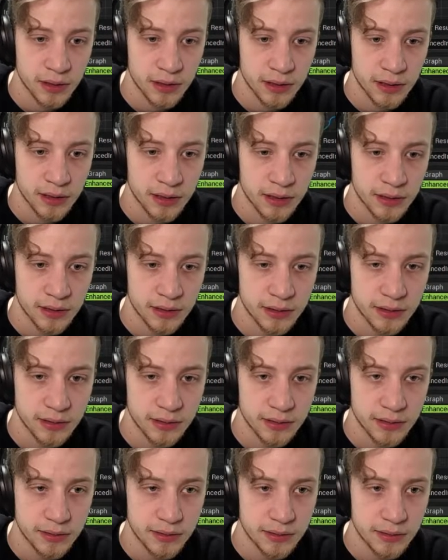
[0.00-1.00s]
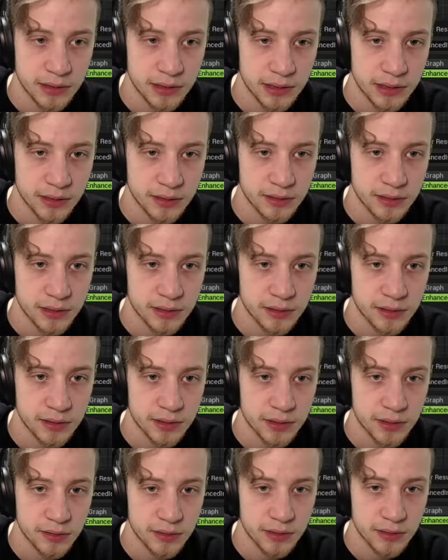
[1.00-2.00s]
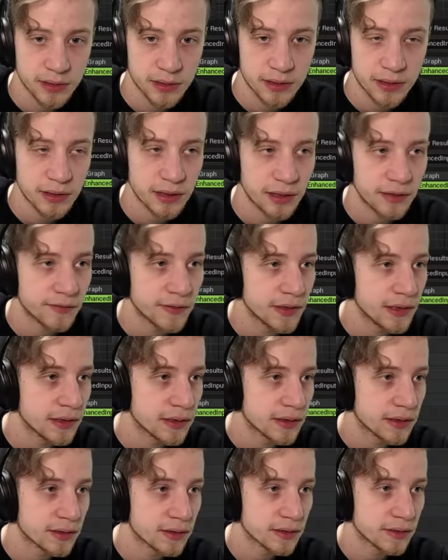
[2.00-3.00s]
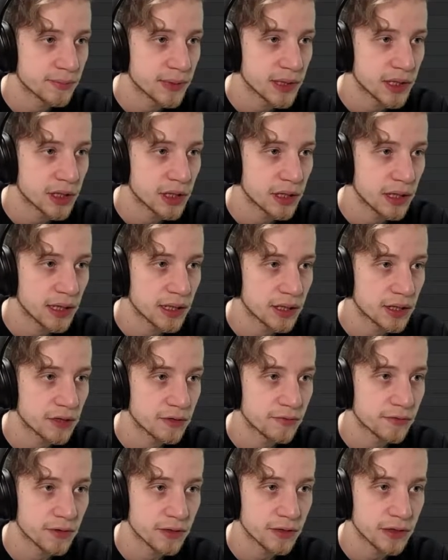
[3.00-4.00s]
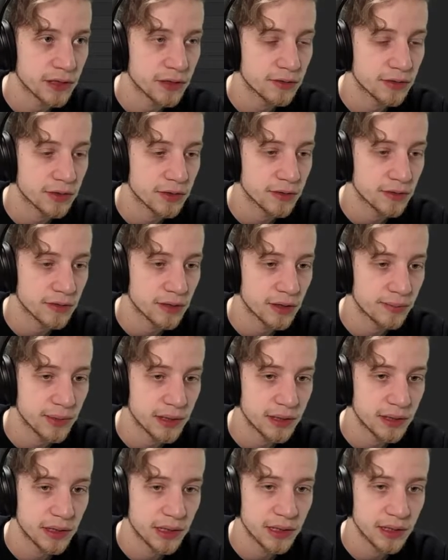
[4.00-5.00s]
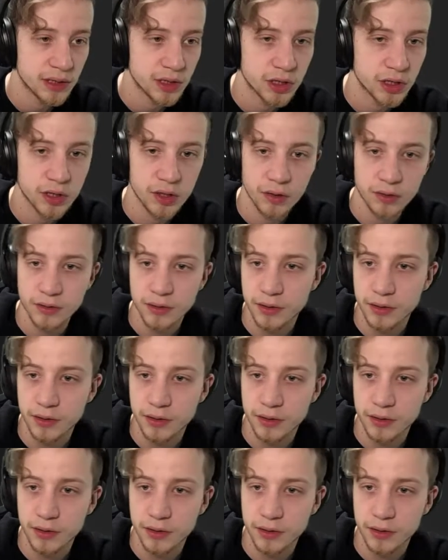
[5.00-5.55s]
Unlock transition other than that, and we need special action for this, which is gonna be take a shot.